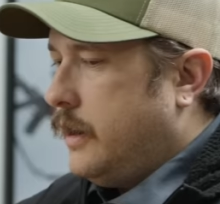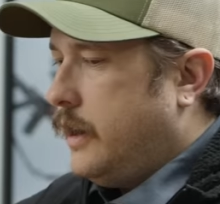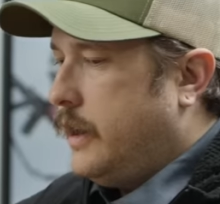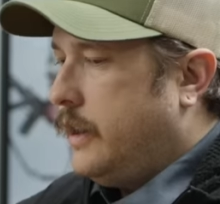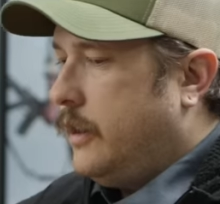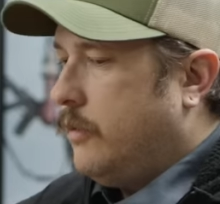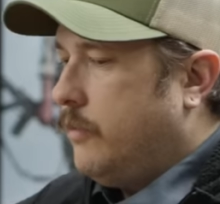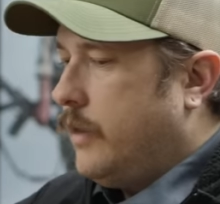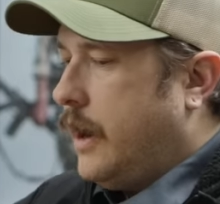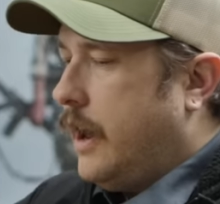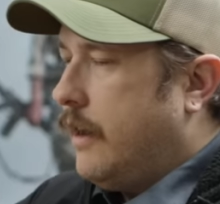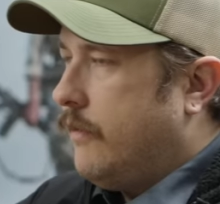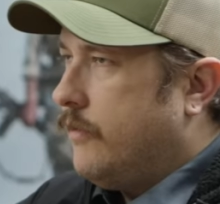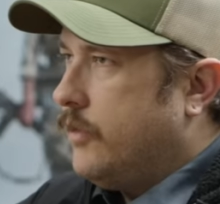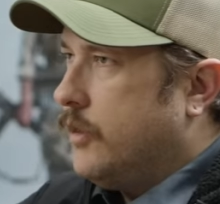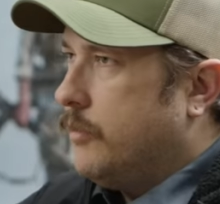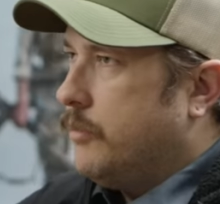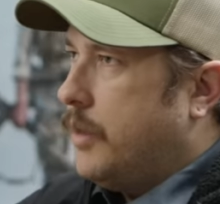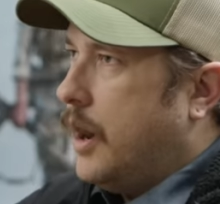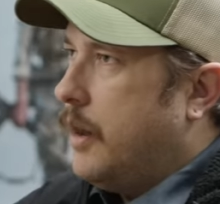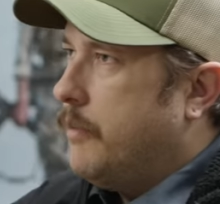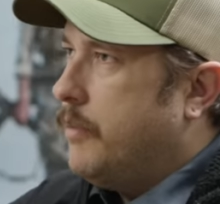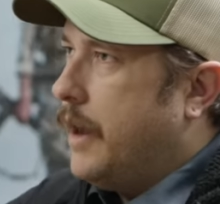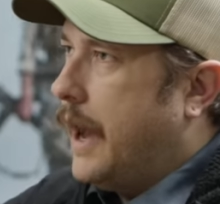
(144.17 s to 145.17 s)
And then we have the
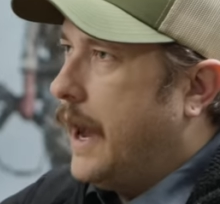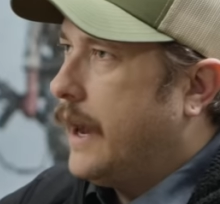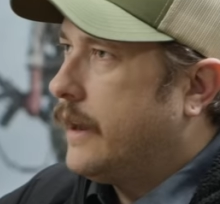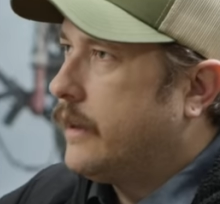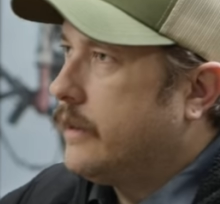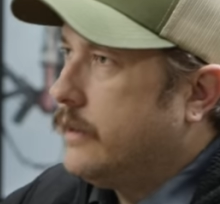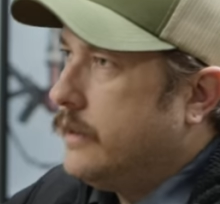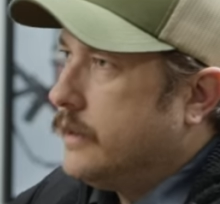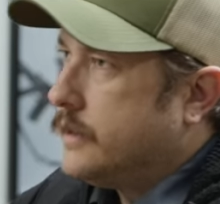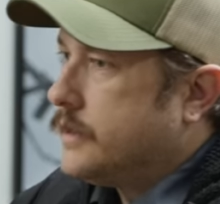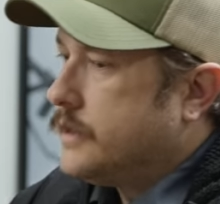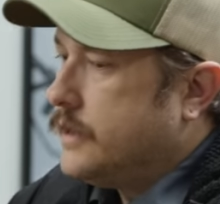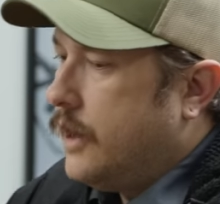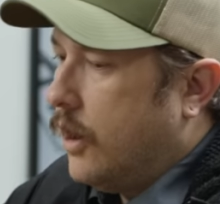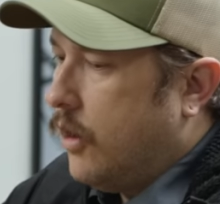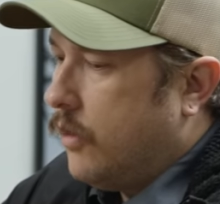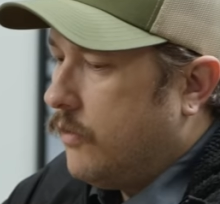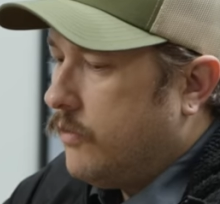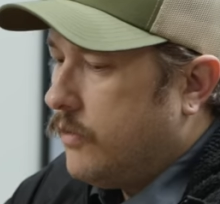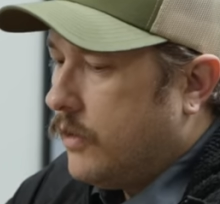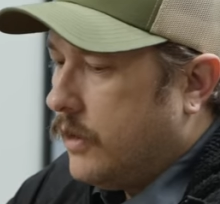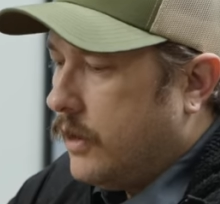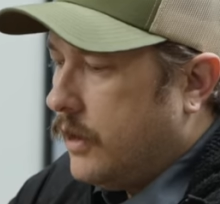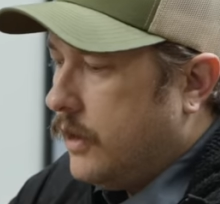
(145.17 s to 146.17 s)
butt pack
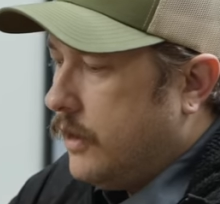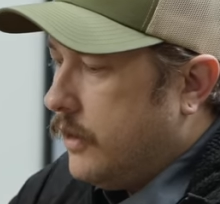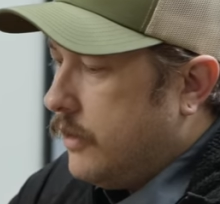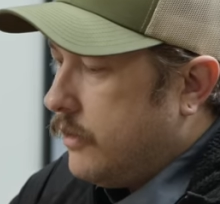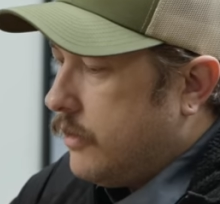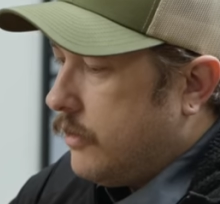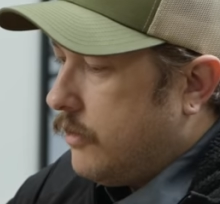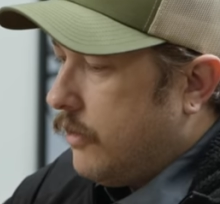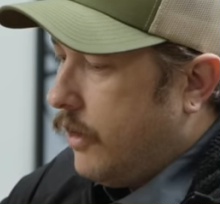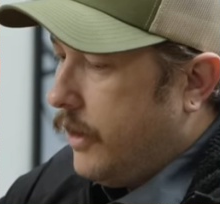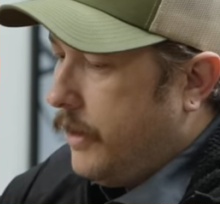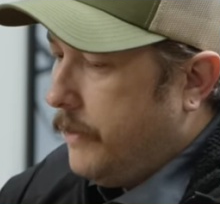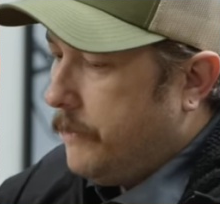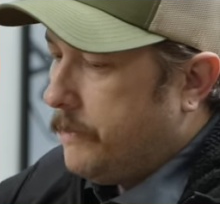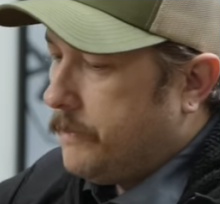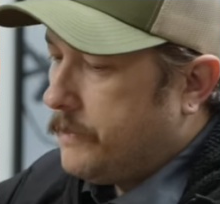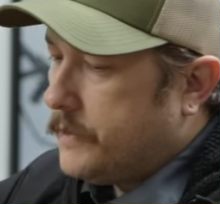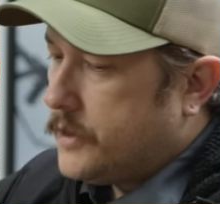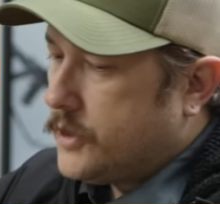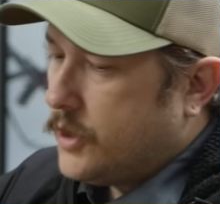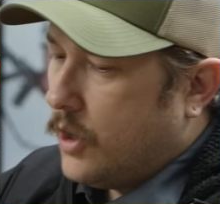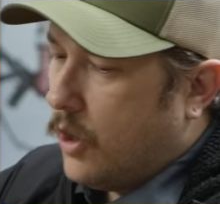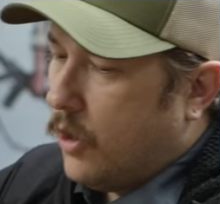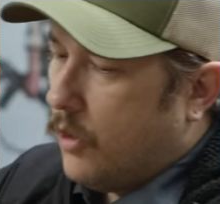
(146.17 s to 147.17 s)
itself, right?
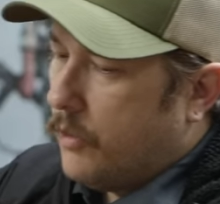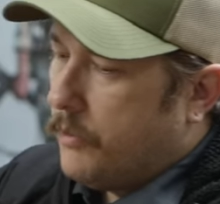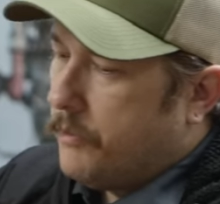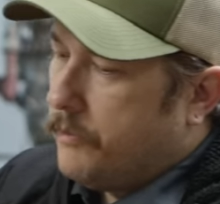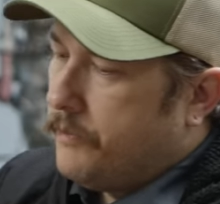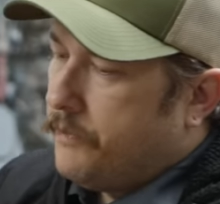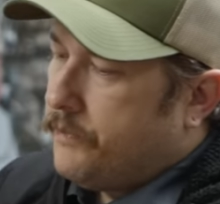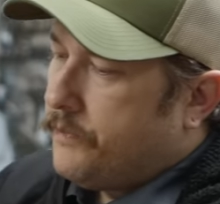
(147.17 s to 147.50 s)
So